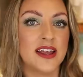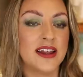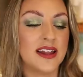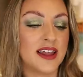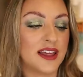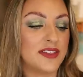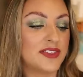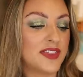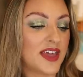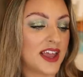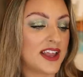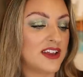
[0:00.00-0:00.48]

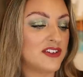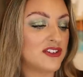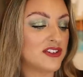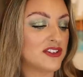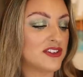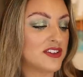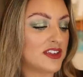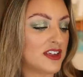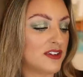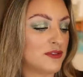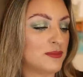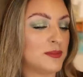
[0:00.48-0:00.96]
Like they
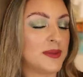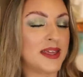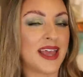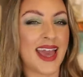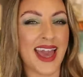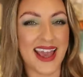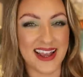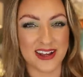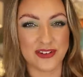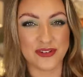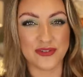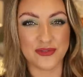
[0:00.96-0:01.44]
just give me
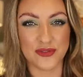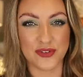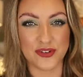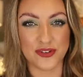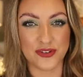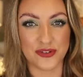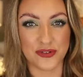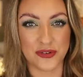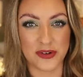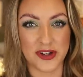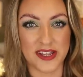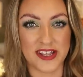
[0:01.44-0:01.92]
extra
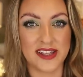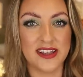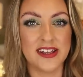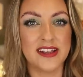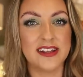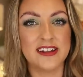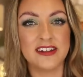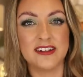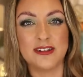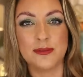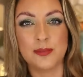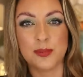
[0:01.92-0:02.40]
joy
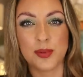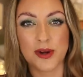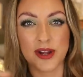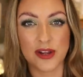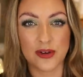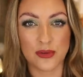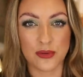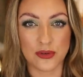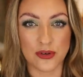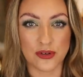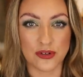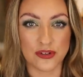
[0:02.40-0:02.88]

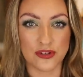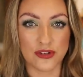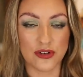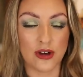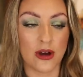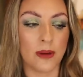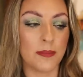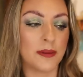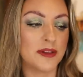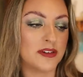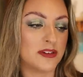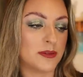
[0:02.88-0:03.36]
sprinkled on
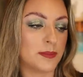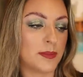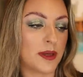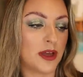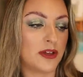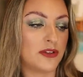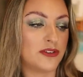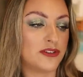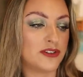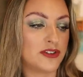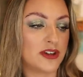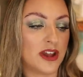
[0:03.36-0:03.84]
top as
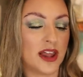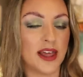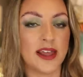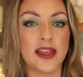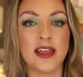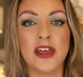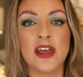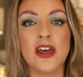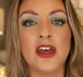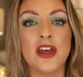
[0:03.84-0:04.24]
opposed to like,